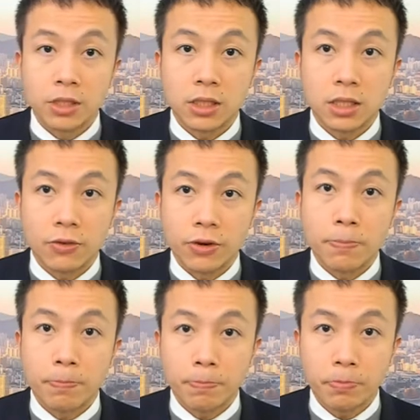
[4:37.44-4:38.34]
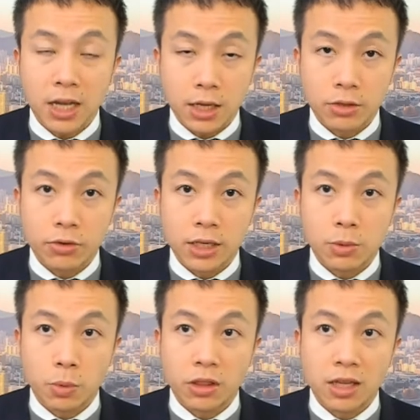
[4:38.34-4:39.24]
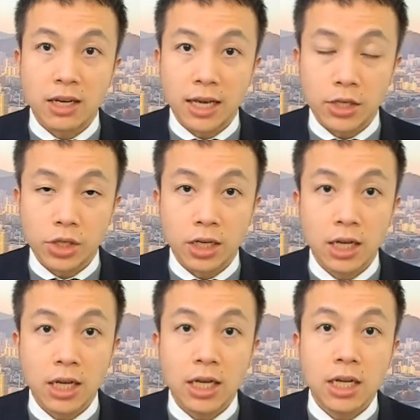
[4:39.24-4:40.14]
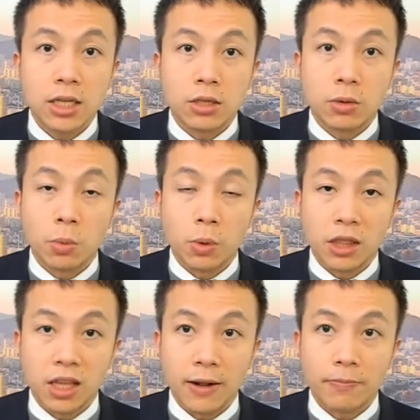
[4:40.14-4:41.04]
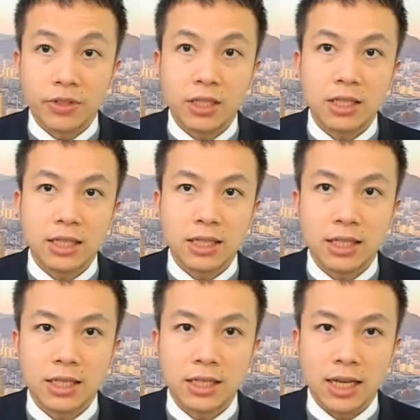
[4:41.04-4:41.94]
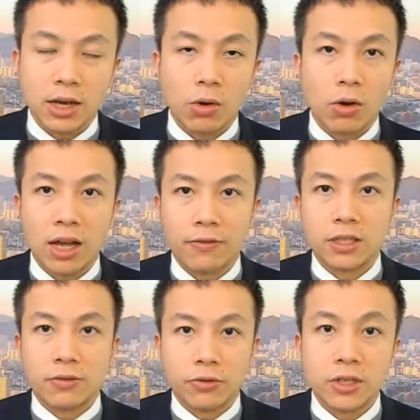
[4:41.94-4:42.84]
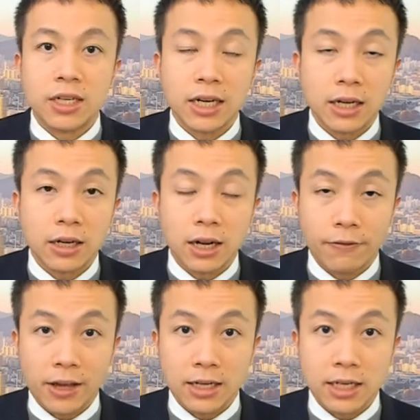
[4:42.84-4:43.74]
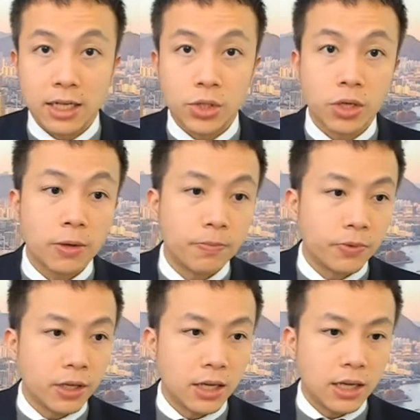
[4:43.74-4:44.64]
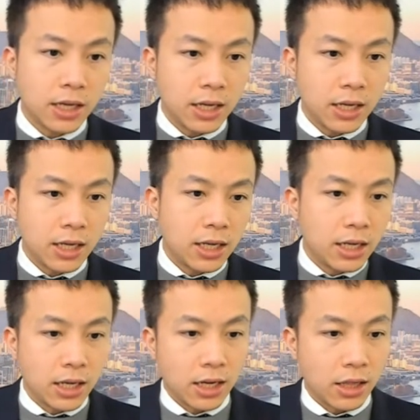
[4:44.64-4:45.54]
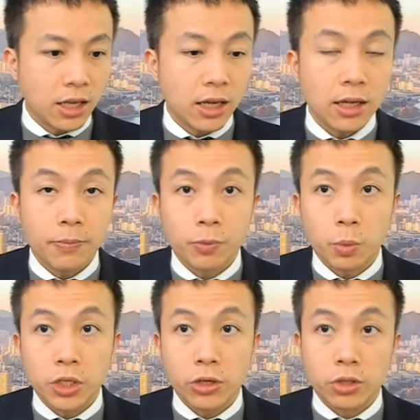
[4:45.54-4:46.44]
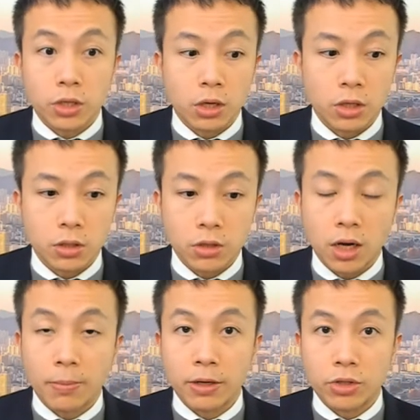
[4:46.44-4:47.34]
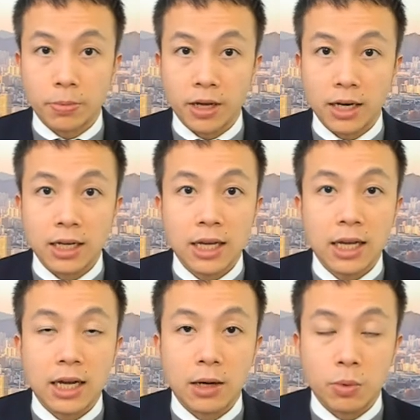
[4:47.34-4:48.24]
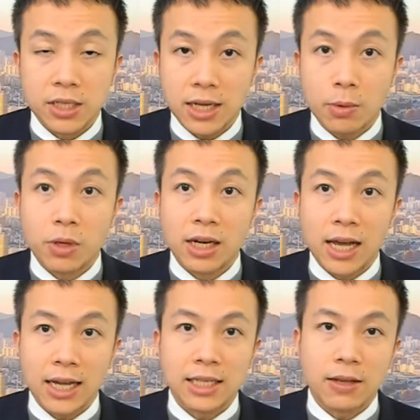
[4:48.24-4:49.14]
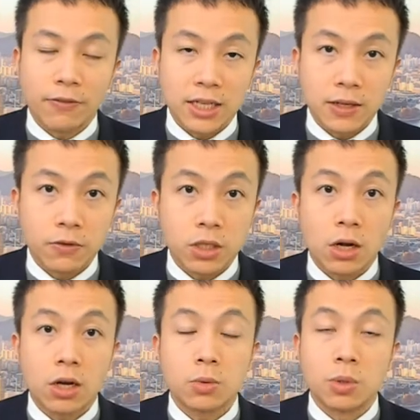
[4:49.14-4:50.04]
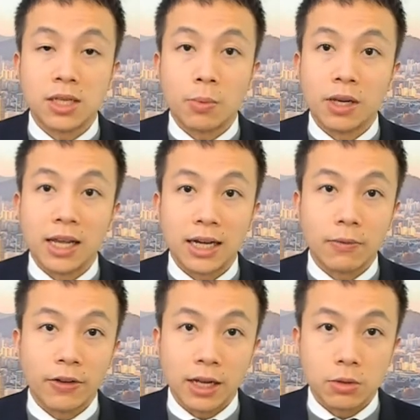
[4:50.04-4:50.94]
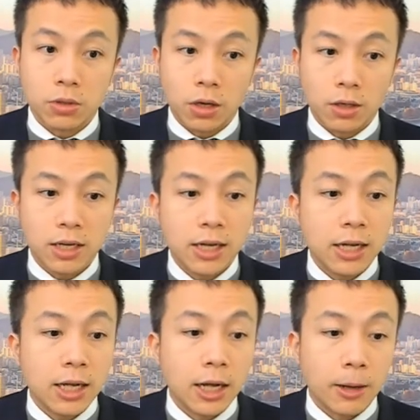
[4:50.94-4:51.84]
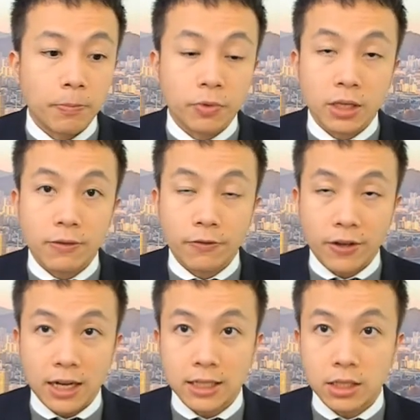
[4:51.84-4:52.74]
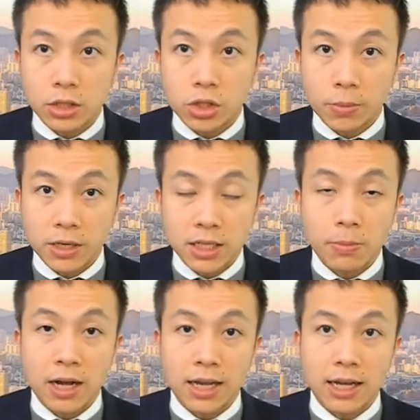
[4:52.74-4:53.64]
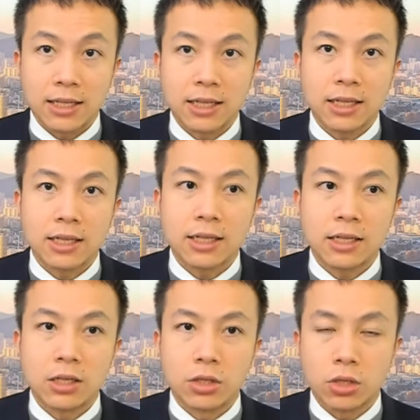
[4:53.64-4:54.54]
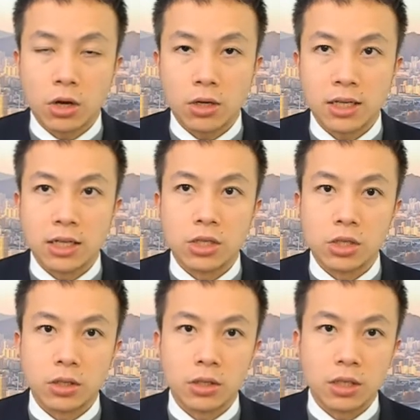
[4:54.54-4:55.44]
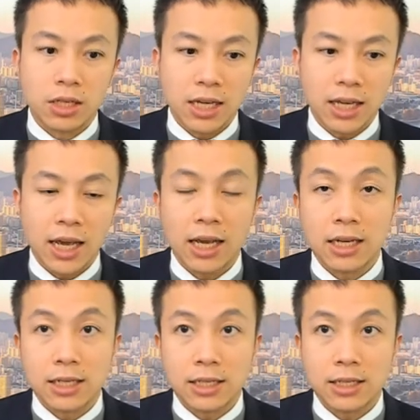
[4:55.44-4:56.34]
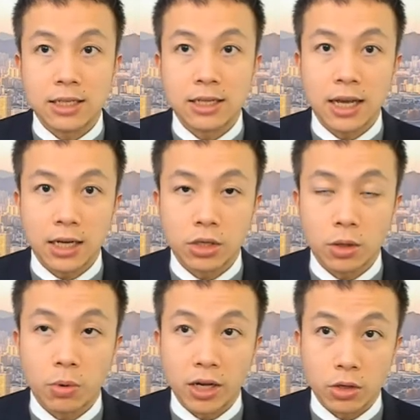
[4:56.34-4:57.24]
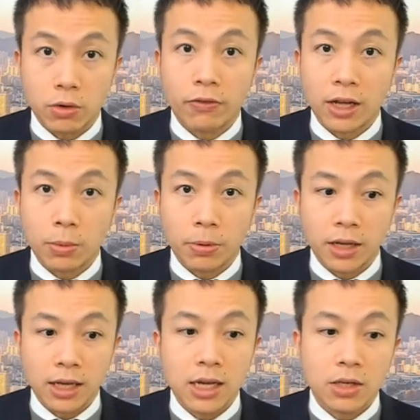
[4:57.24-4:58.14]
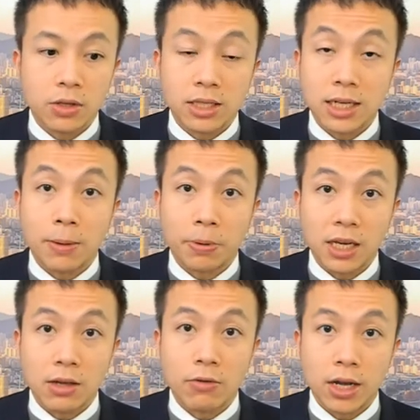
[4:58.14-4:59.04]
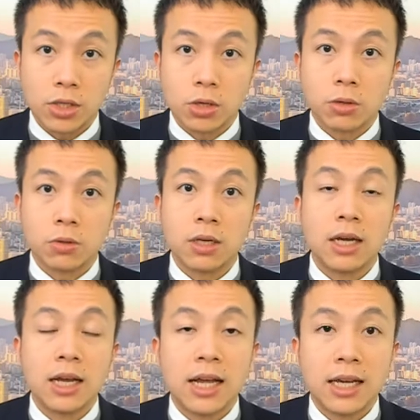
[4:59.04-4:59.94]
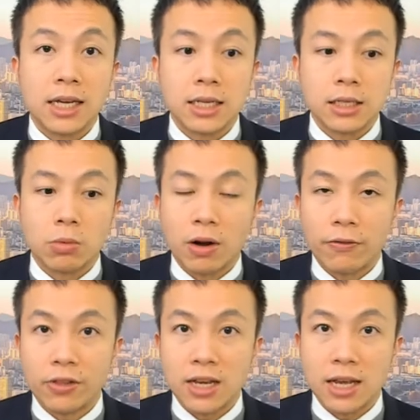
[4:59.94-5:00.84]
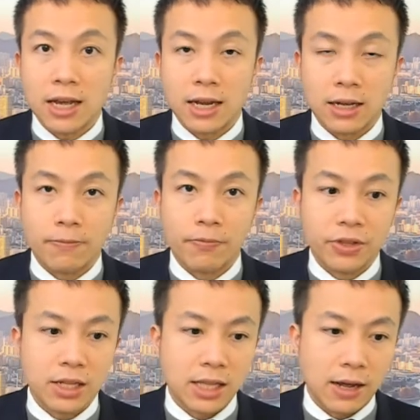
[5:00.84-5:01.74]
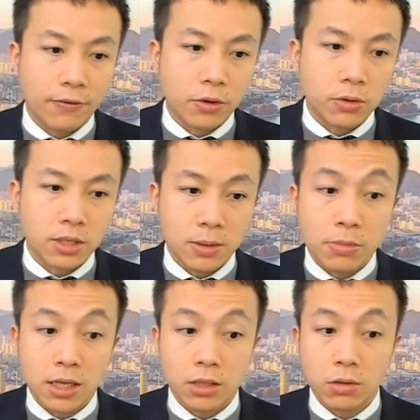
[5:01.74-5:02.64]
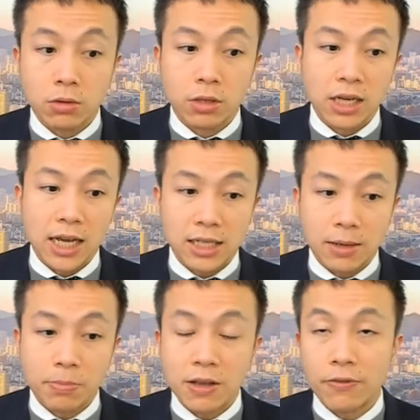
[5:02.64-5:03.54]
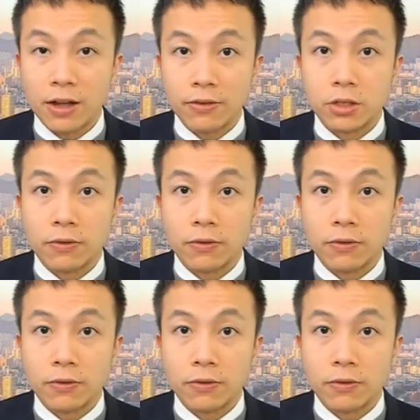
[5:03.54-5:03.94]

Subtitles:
different countries within Asia. So we think they all have a different advantage. And I think we should also talk about Japan. We said we like defensive stocks, we said we like value stocks. In fact, the Japanese market, the stocks in the Nikkei is actually quite a good value play. You can see the PE ratios is roughly at a level similar to the S&P 500